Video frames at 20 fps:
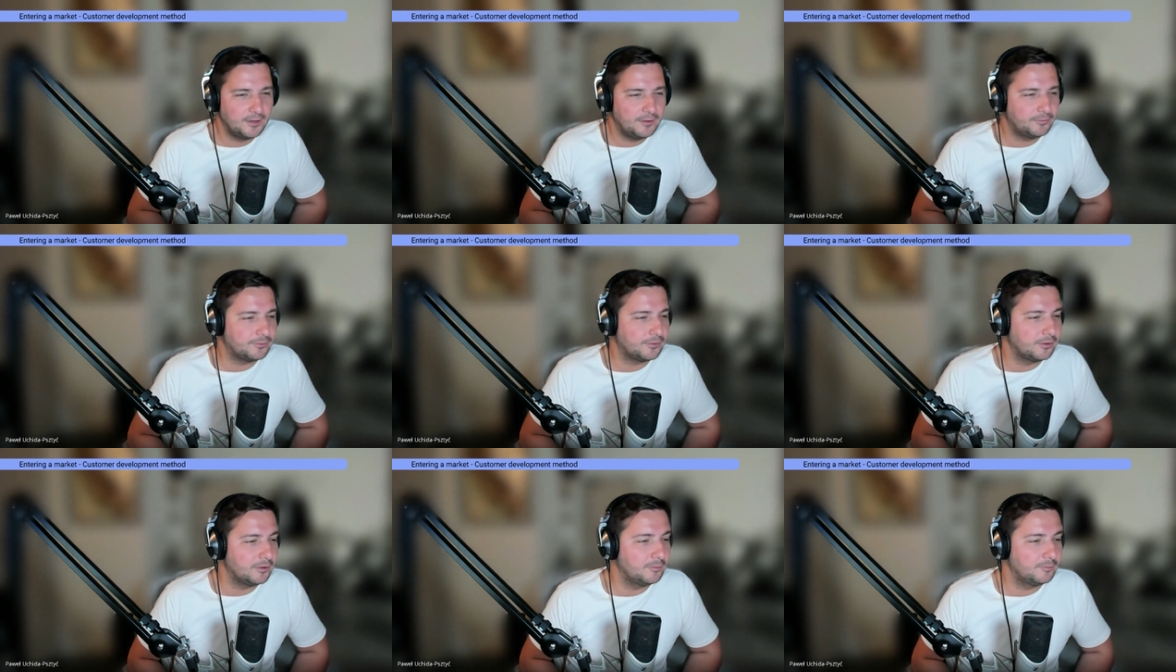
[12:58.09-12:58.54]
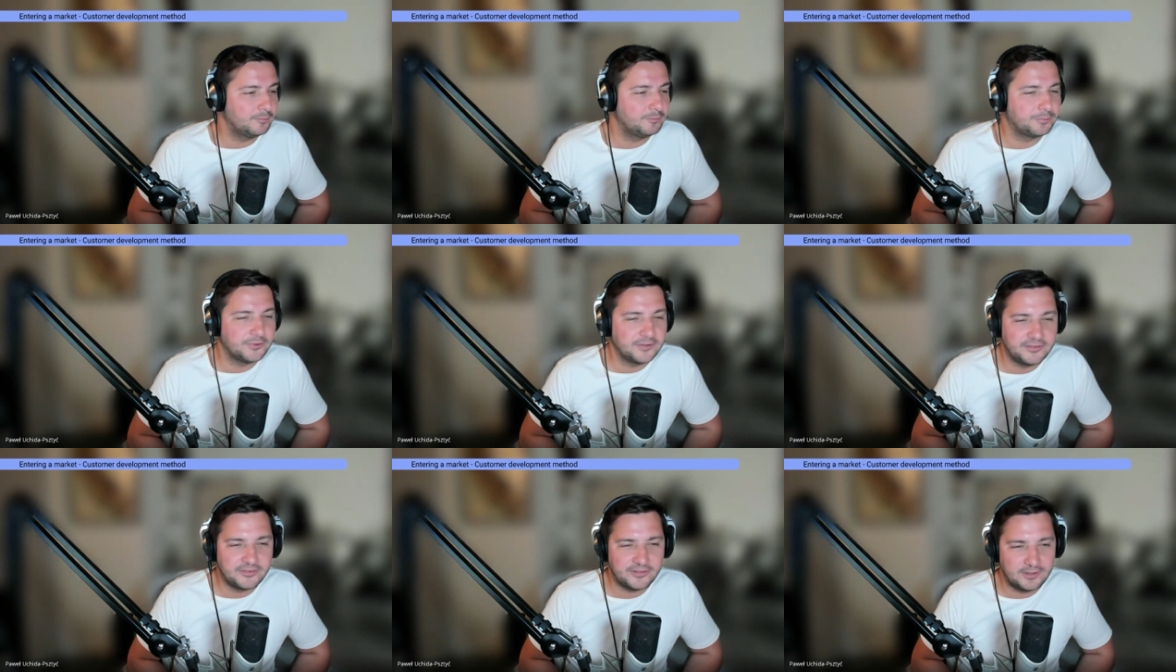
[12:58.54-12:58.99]
from
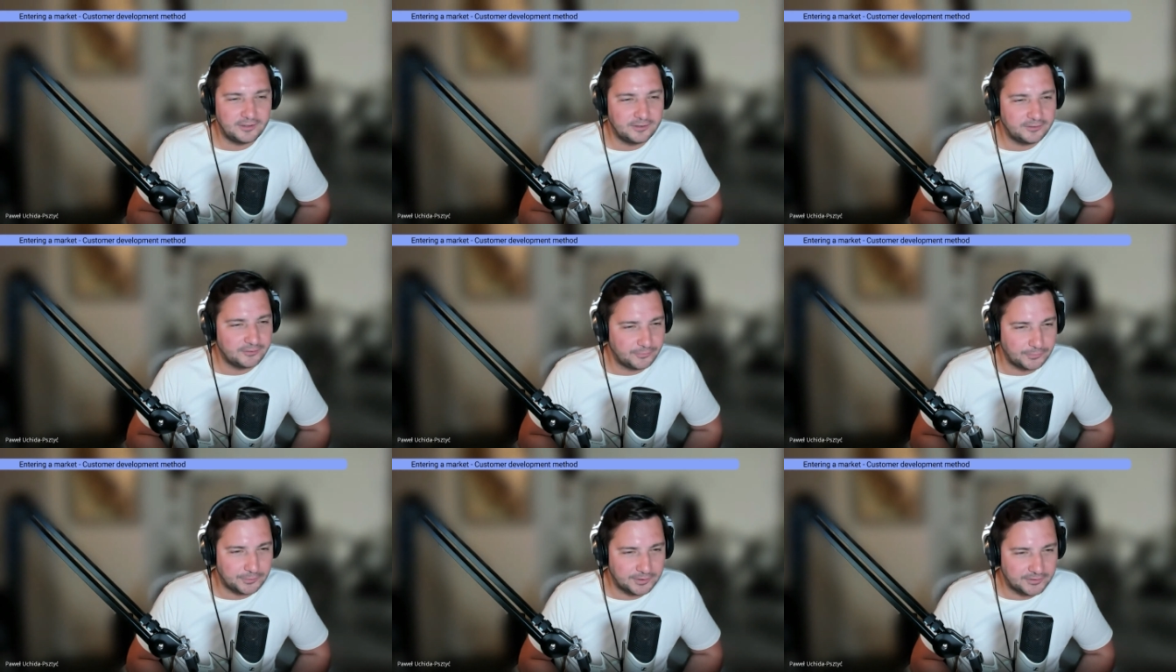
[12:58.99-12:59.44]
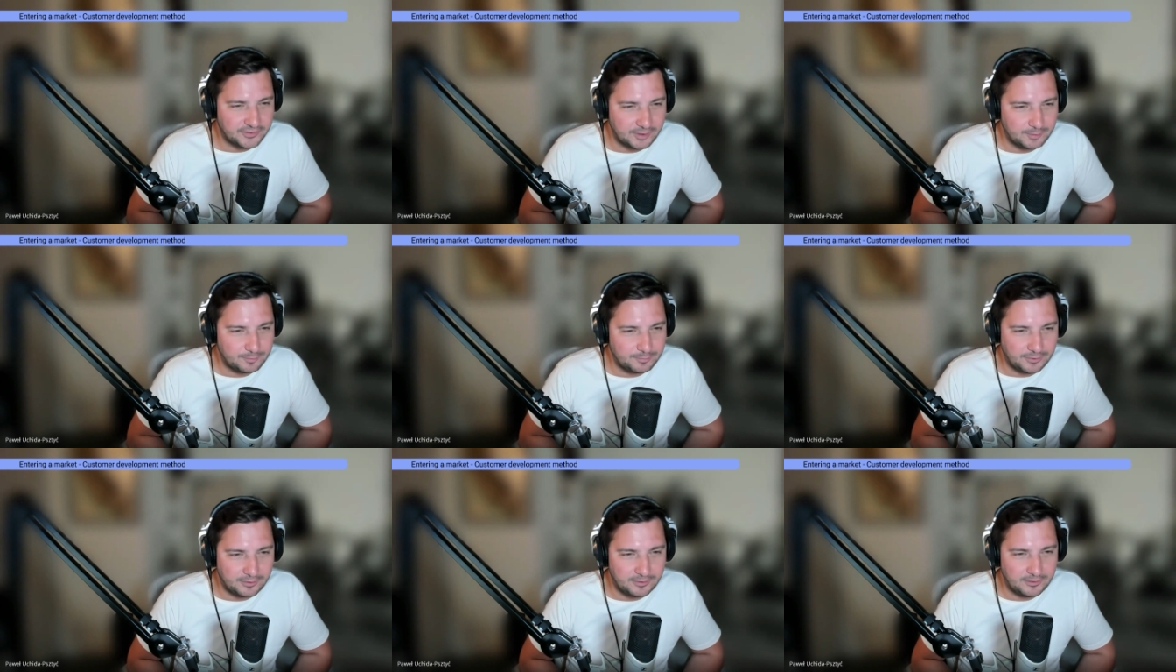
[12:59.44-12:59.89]
pre-sales, for
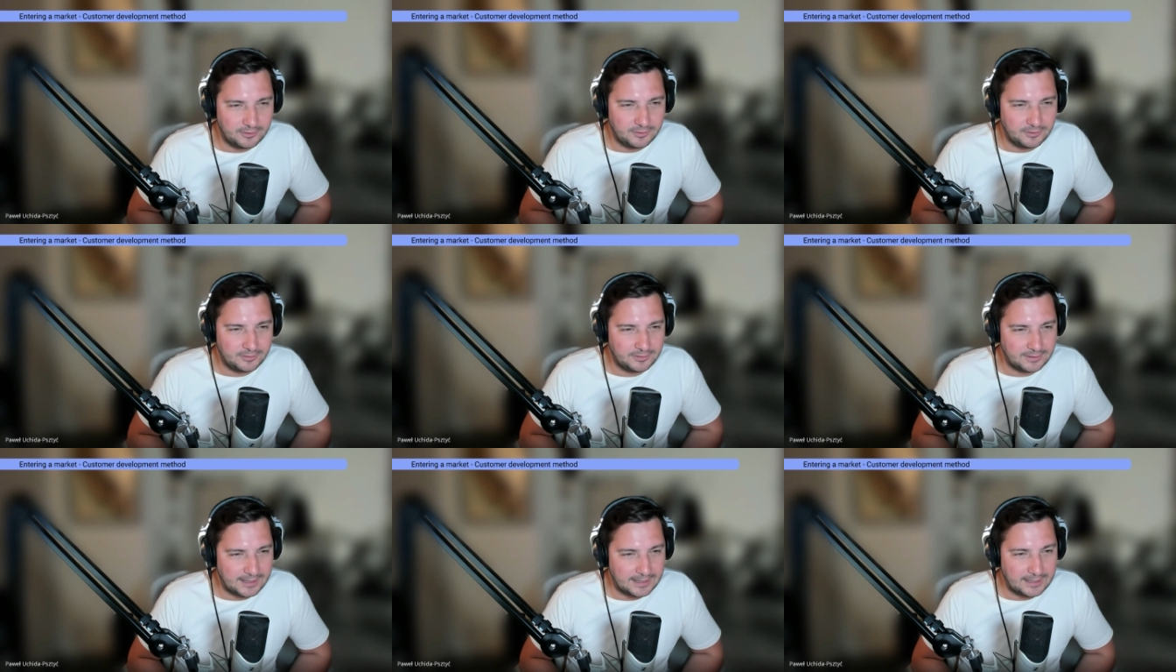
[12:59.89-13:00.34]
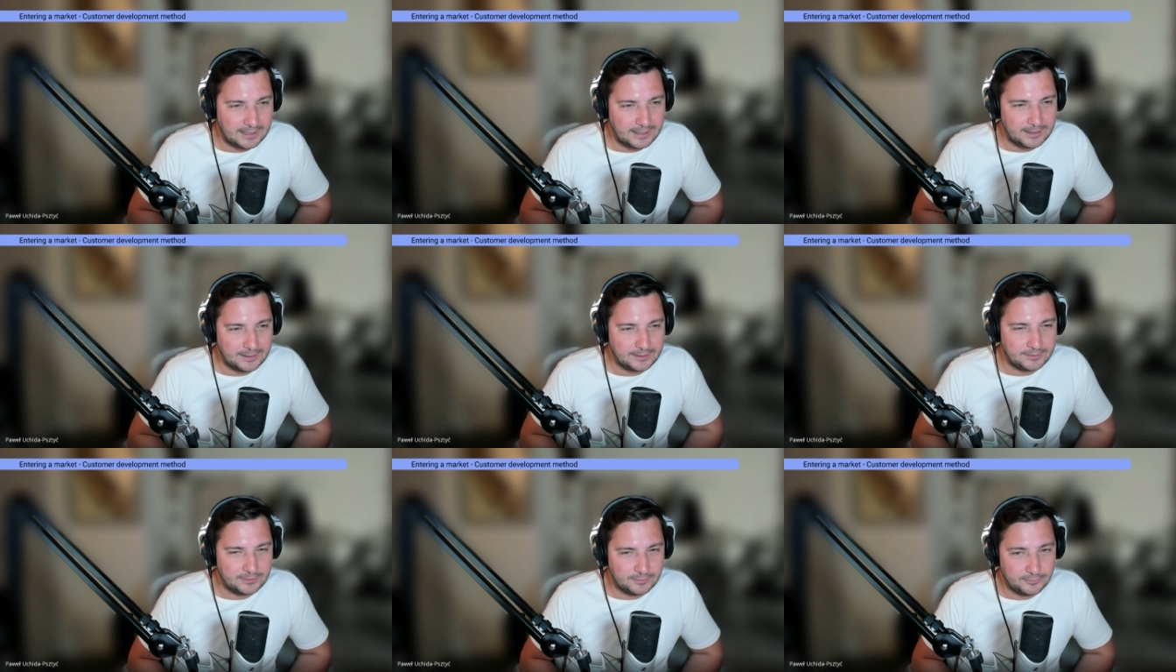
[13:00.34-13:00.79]
example,
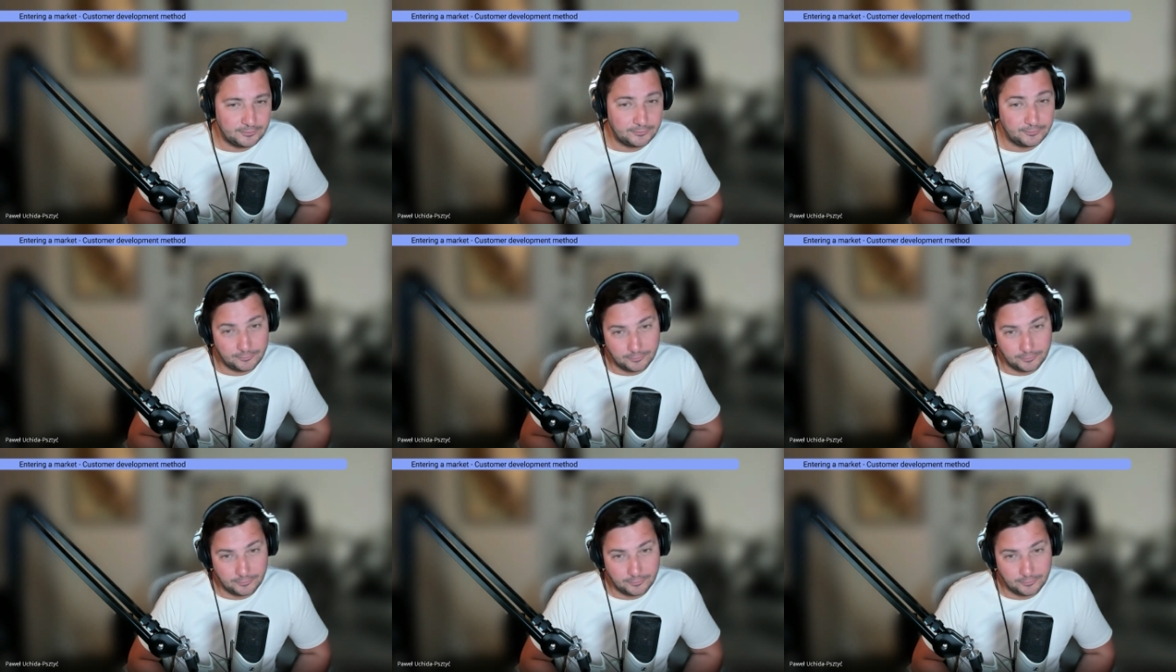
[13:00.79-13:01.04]
and